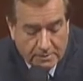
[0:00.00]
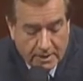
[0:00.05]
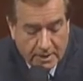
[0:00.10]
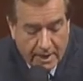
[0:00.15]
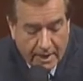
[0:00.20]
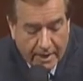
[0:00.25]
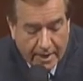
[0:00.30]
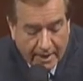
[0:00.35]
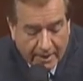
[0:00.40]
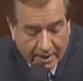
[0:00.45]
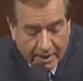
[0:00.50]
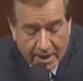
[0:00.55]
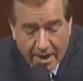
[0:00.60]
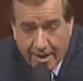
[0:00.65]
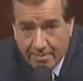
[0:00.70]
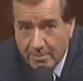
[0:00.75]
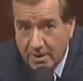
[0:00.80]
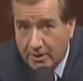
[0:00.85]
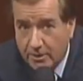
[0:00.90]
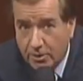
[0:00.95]
and
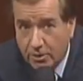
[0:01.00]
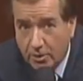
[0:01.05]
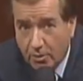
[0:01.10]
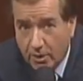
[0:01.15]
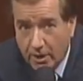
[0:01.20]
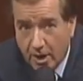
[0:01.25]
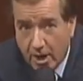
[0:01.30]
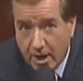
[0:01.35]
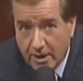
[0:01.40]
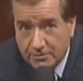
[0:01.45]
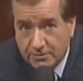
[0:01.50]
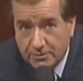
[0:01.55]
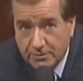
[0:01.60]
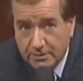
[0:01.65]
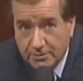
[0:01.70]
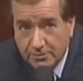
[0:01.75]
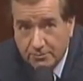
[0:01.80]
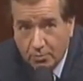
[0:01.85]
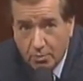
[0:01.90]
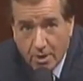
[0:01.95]
economic
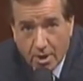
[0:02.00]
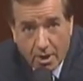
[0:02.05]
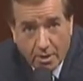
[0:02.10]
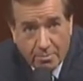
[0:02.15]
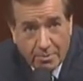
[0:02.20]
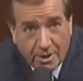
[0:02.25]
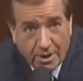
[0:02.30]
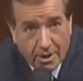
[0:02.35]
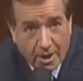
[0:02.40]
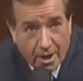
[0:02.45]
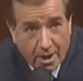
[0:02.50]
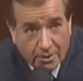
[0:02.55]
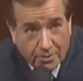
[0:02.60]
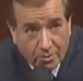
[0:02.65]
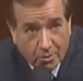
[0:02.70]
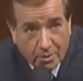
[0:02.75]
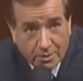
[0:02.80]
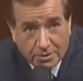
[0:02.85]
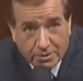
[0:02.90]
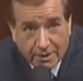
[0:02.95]
curiosities well beyond
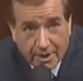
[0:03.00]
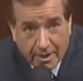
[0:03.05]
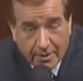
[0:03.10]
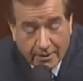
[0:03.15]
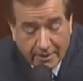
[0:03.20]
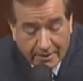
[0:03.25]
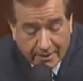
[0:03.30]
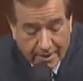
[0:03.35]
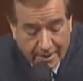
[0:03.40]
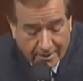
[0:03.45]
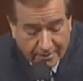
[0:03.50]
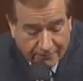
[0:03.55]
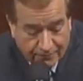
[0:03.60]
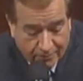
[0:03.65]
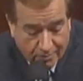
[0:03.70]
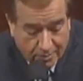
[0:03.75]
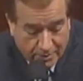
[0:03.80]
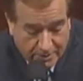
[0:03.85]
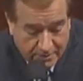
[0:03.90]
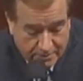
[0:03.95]
Orange County,
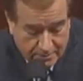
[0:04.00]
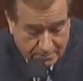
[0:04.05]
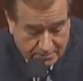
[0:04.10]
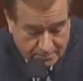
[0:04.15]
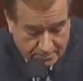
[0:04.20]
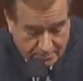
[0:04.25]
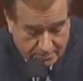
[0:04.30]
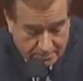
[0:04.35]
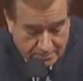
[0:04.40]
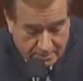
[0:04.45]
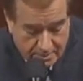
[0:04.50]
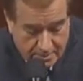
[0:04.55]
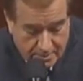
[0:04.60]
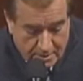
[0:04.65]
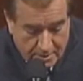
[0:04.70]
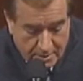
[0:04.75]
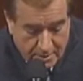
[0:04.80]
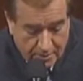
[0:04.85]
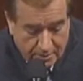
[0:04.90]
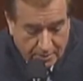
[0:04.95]
California.
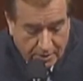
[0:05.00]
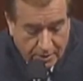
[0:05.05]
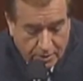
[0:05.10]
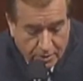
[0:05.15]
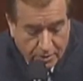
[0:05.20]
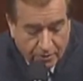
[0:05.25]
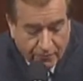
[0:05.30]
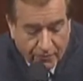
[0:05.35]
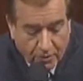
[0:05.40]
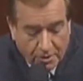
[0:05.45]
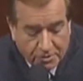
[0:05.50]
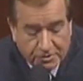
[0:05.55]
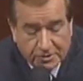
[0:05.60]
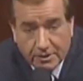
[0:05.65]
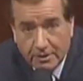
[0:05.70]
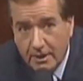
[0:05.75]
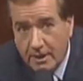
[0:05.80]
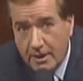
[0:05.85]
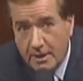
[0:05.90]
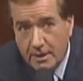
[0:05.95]
The
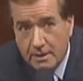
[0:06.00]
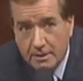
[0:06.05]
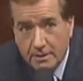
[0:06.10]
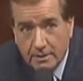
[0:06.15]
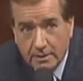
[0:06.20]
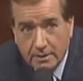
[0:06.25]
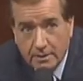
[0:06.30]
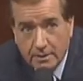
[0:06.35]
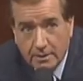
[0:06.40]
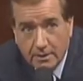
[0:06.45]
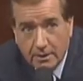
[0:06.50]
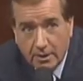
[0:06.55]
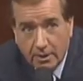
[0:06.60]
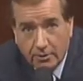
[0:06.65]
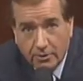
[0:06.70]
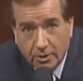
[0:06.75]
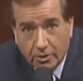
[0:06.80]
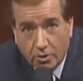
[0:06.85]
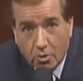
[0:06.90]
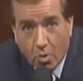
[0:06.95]
university
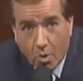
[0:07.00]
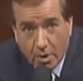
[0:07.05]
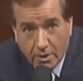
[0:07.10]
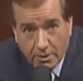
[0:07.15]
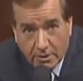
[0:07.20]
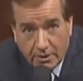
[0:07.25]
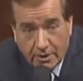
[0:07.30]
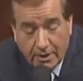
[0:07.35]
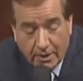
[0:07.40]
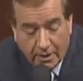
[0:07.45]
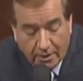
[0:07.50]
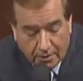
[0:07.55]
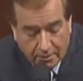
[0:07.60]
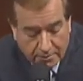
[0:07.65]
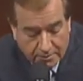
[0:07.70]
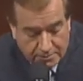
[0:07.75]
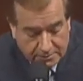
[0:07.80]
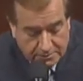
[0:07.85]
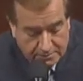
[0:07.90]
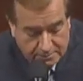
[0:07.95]
in the Gordon
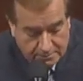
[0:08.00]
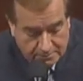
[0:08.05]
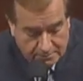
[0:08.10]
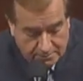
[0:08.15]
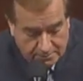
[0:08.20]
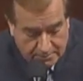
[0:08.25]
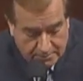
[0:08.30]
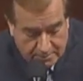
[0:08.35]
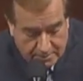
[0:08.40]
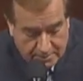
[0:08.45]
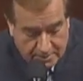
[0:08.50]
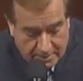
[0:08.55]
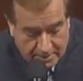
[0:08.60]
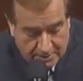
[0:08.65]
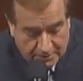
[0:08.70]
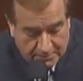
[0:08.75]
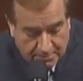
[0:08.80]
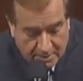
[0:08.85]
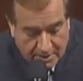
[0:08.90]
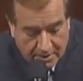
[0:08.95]
years
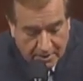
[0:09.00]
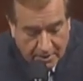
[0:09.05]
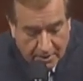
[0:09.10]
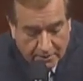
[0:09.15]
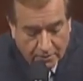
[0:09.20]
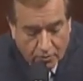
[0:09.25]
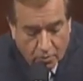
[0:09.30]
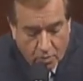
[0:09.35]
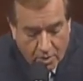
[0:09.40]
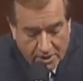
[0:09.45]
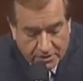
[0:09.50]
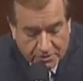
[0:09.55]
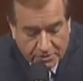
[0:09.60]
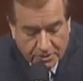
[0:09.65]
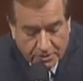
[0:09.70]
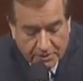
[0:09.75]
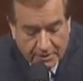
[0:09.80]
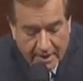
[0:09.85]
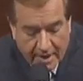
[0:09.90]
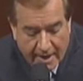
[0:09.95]
has been an
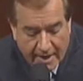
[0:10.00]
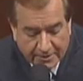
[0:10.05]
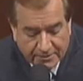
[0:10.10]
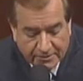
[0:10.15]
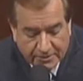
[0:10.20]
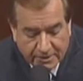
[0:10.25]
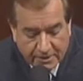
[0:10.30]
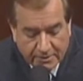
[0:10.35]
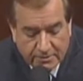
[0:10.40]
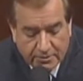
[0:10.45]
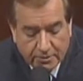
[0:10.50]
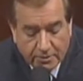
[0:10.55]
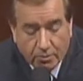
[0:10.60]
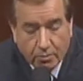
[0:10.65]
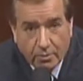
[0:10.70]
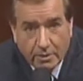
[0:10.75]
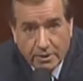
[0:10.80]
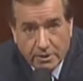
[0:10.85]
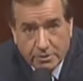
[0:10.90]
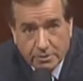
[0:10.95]
unquestioned asset to the
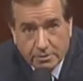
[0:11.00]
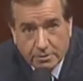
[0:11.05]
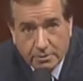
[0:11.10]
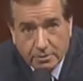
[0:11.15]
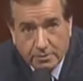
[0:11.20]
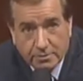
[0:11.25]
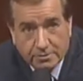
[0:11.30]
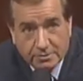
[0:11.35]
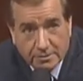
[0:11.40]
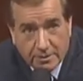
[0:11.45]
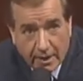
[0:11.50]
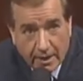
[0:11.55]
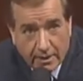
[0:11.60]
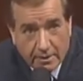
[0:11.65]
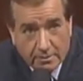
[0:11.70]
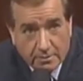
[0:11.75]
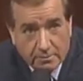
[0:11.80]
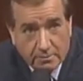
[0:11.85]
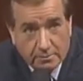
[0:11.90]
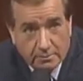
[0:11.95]
region, to the
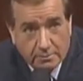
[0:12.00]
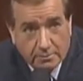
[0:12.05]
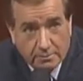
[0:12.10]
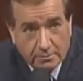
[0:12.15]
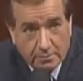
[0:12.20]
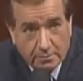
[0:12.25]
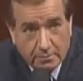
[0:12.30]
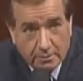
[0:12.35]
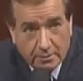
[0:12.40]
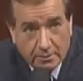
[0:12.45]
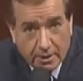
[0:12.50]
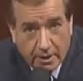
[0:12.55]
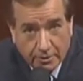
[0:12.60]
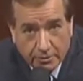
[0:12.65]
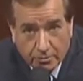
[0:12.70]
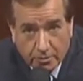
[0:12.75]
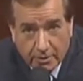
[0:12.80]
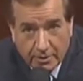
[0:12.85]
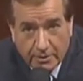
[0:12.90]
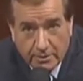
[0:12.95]
state, the
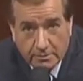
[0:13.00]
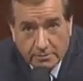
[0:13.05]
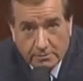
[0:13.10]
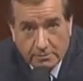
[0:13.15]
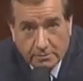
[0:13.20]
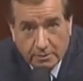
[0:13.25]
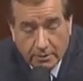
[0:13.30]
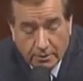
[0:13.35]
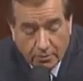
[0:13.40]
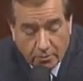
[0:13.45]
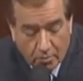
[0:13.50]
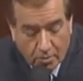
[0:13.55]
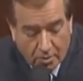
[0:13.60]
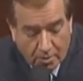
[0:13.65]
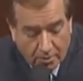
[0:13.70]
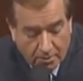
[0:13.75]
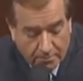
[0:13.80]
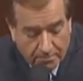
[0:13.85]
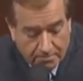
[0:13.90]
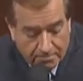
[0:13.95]
country, and the
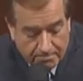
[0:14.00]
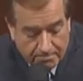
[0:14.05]
world.